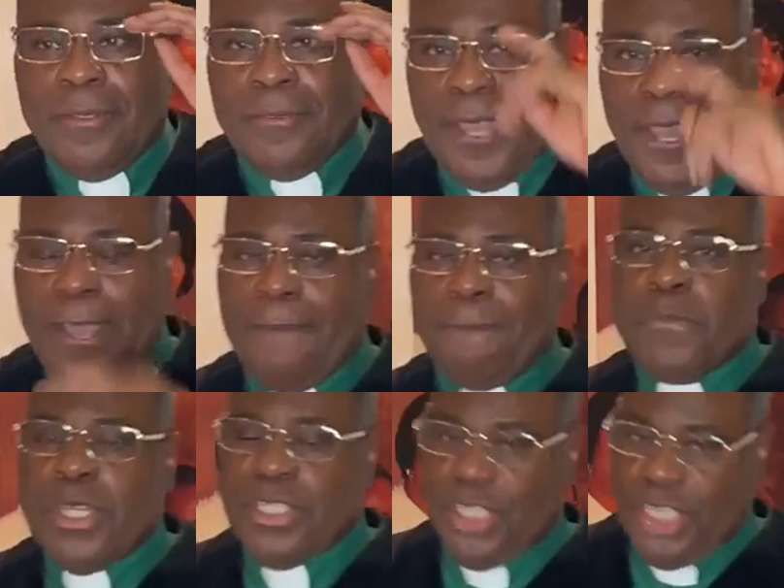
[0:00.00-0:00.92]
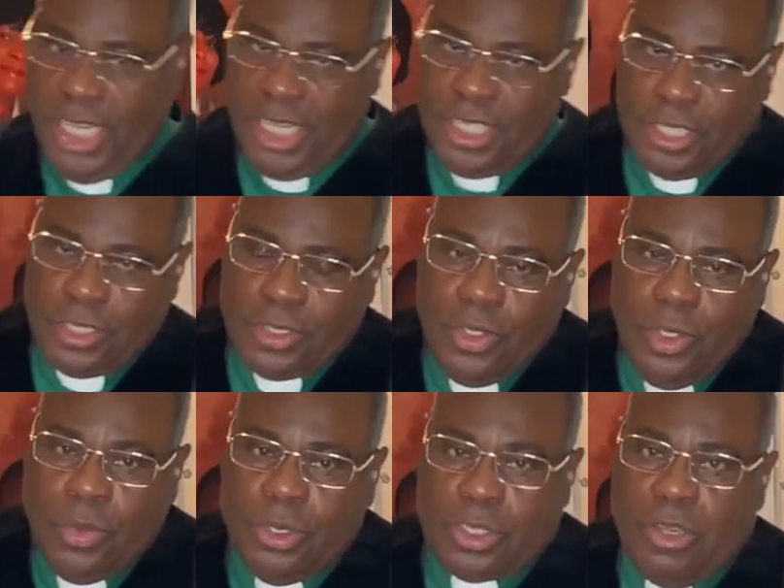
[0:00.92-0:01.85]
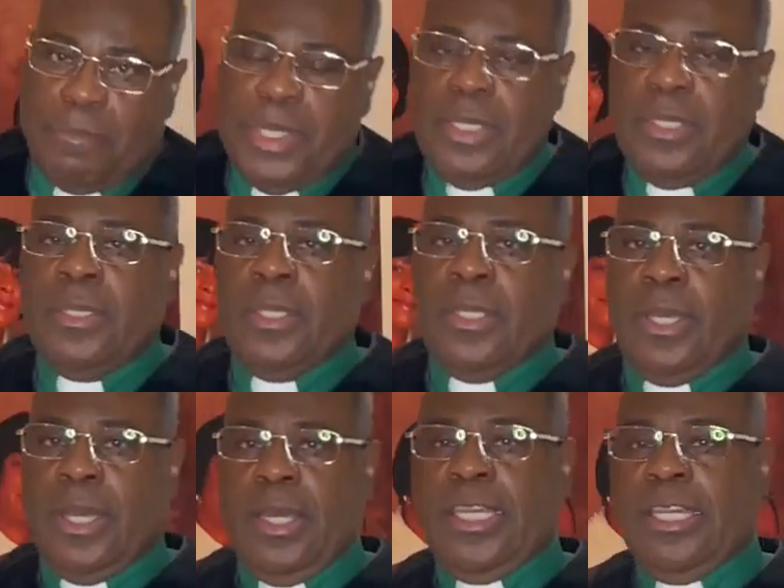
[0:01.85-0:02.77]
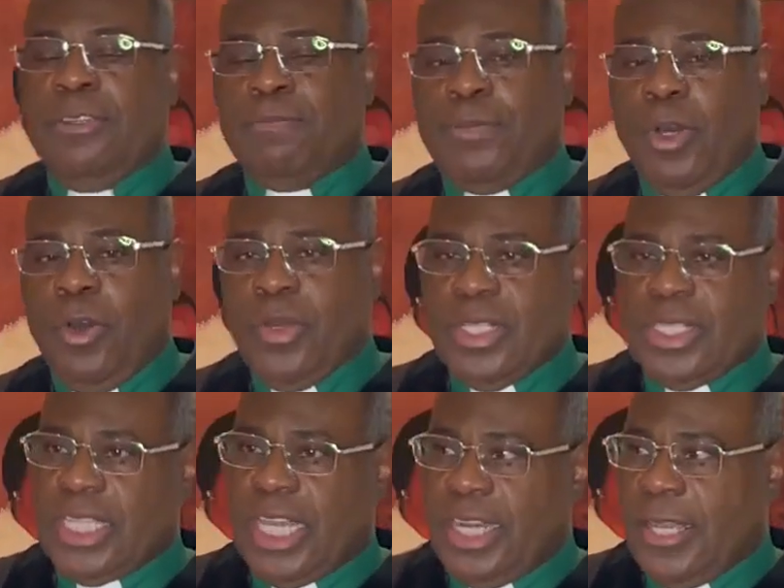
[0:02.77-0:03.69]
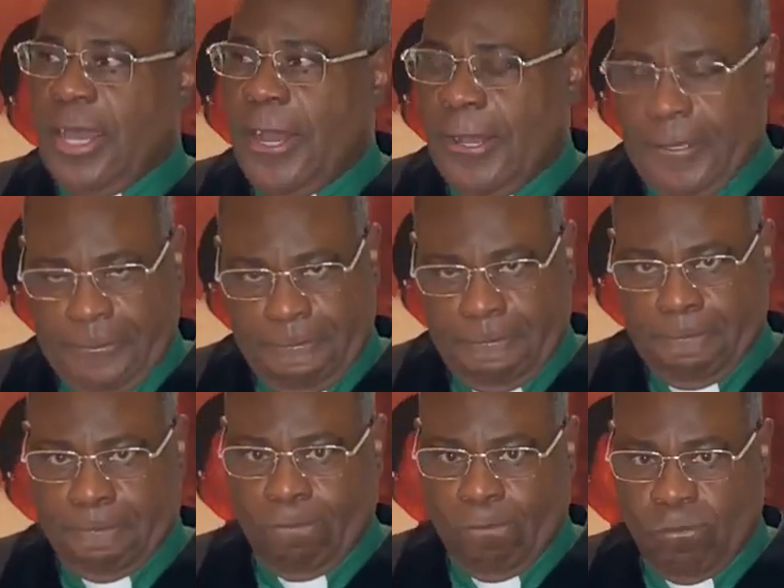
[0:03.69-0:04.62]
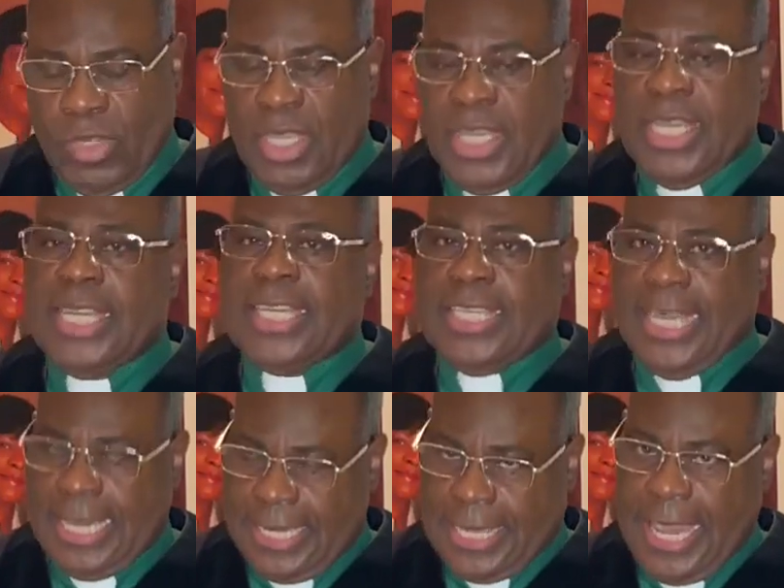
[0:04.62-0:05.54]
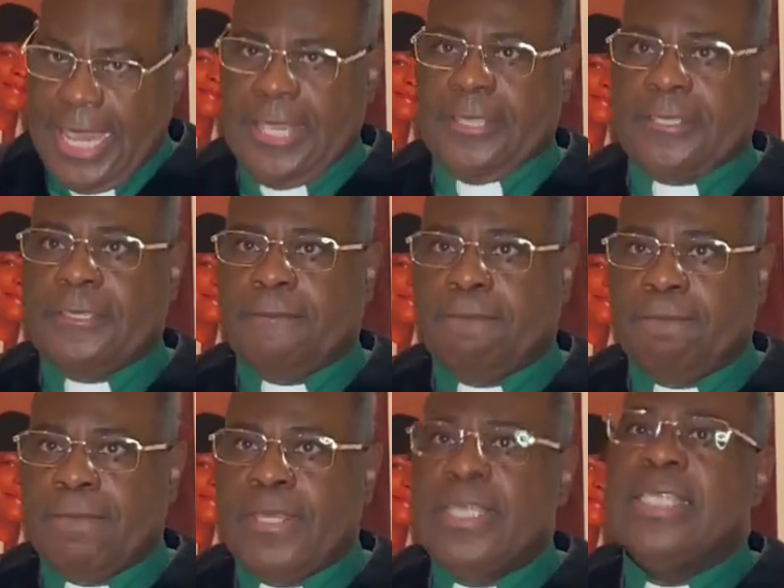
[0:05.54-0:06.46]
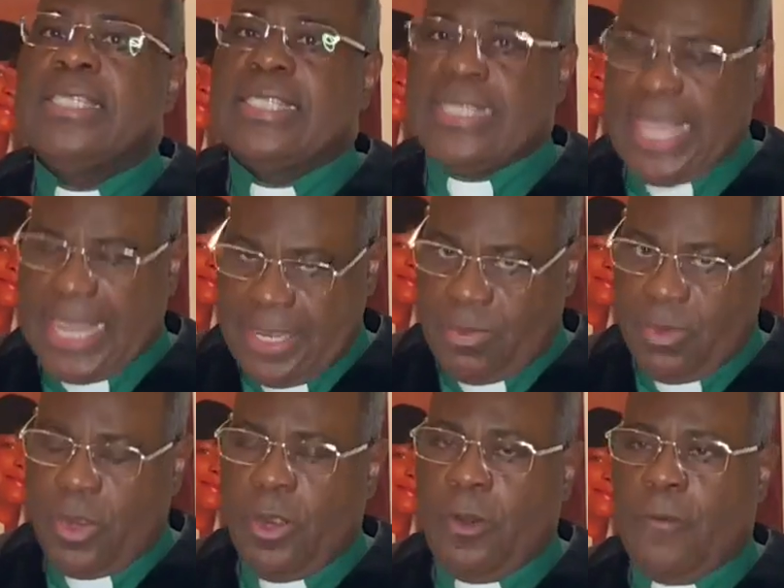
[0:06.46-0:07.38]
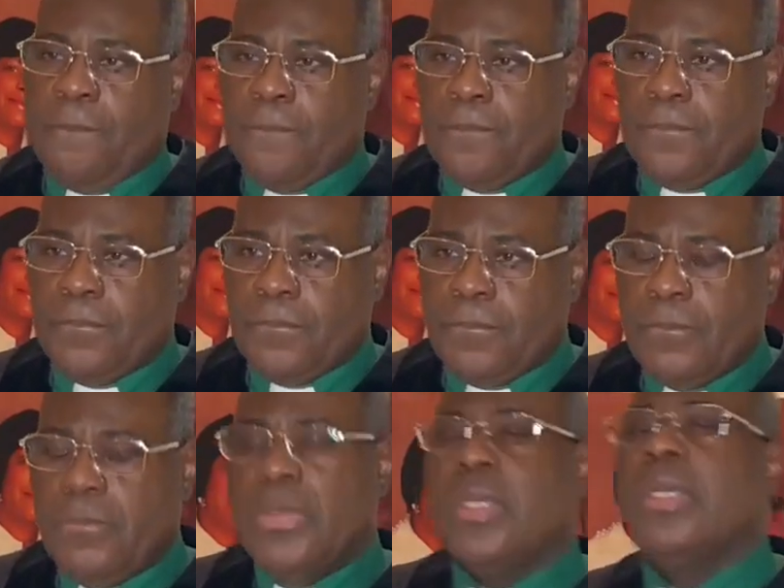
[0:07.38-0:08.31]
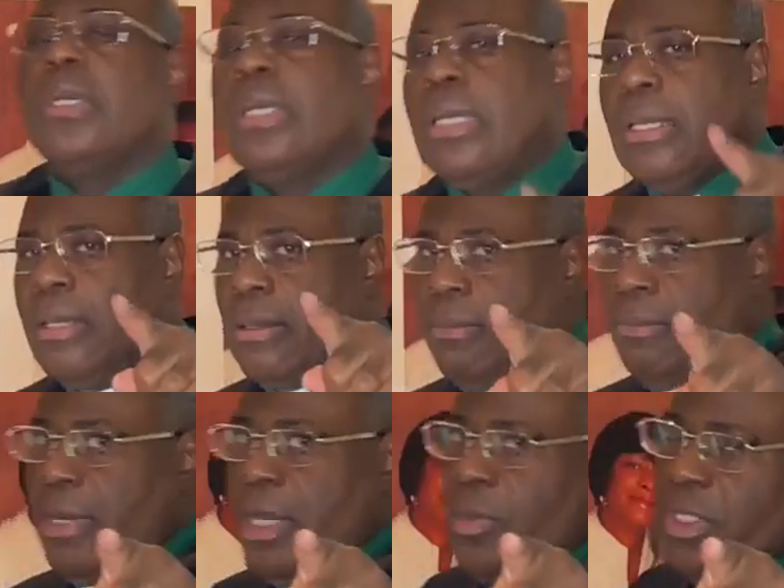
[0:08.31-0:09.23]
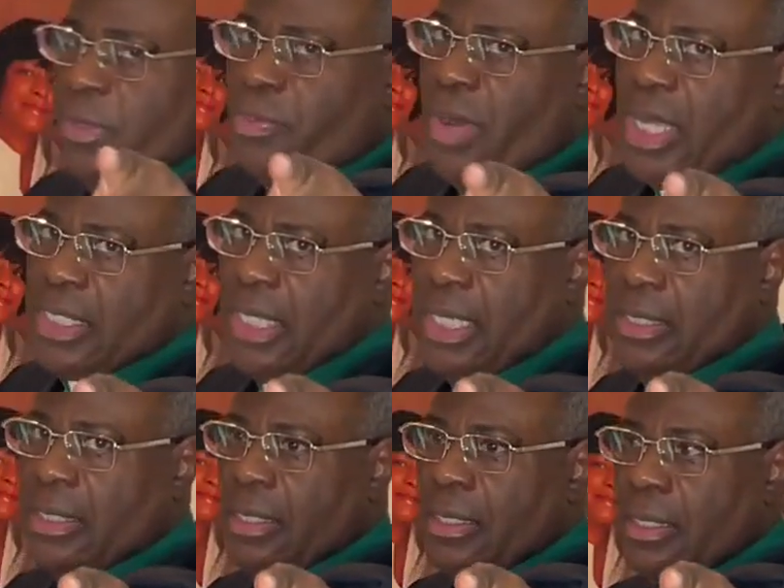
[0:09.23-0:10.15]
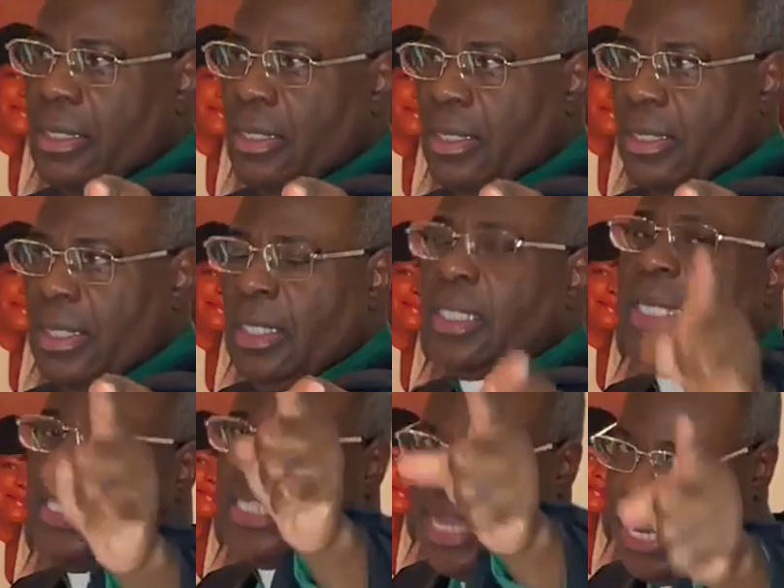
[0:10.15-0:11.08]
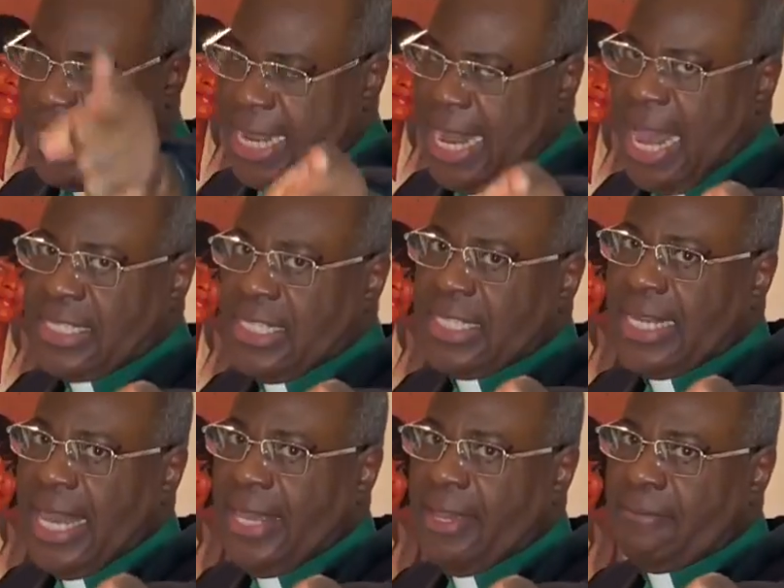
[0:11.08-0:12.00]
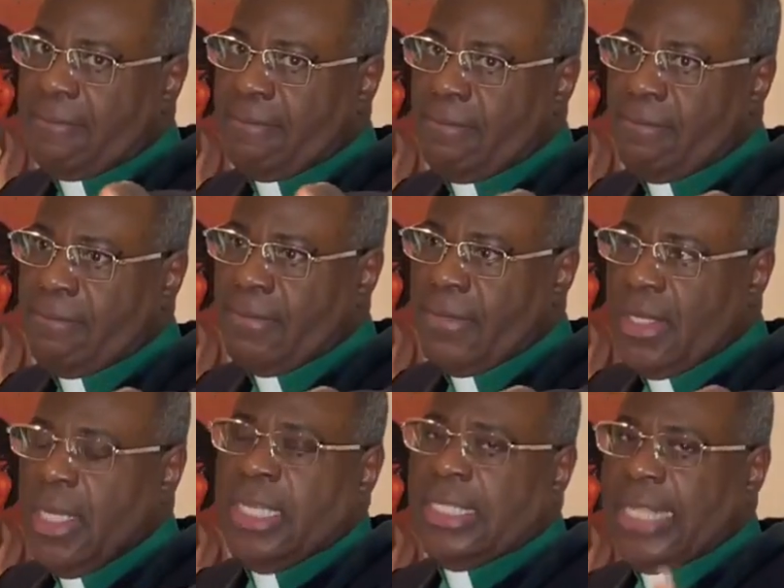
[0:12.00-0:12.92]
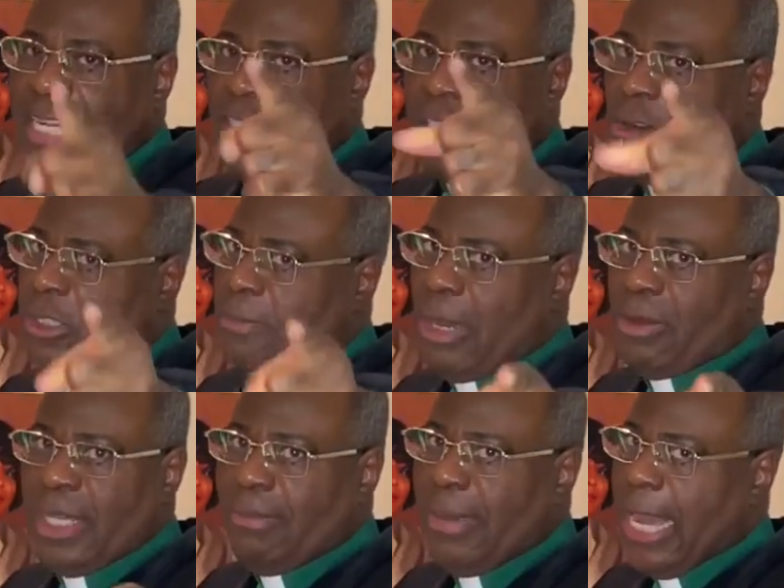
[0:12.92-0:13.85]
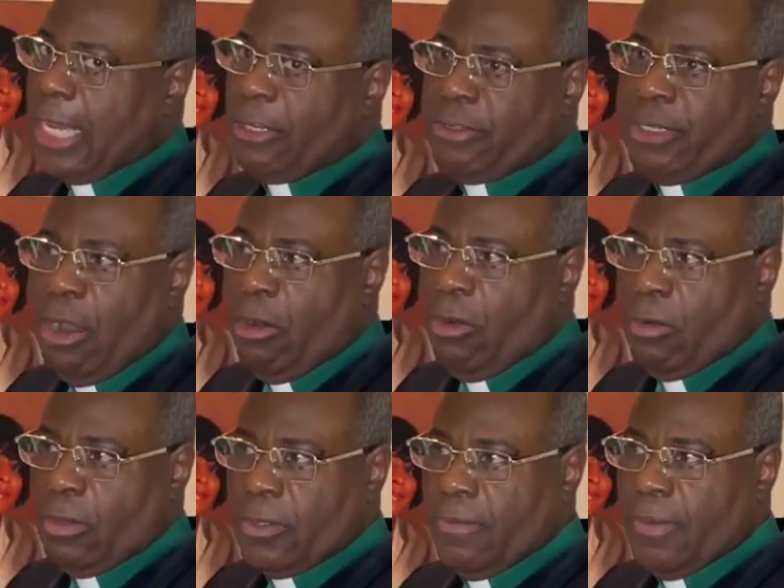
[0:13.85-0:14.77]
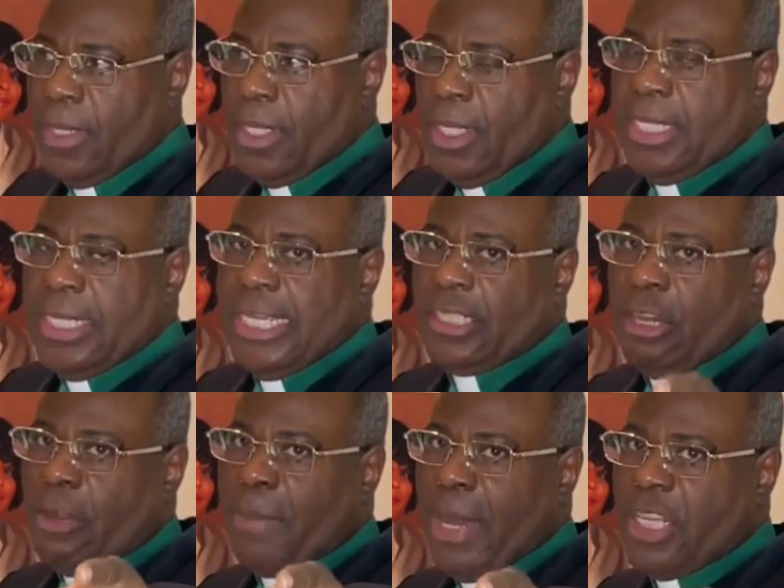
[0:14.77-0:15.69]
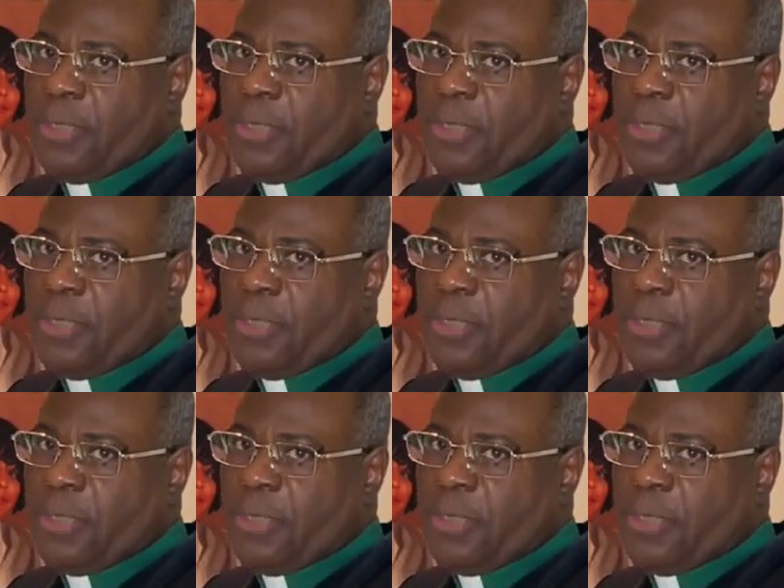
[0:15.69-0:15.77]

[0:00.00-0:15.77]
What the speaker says: Yeah, Jesus was going to be, he was born, the Son of God, King of Kings, saved the world. But it was a process. They scandalized his name. They talked about him like a dog. They talked about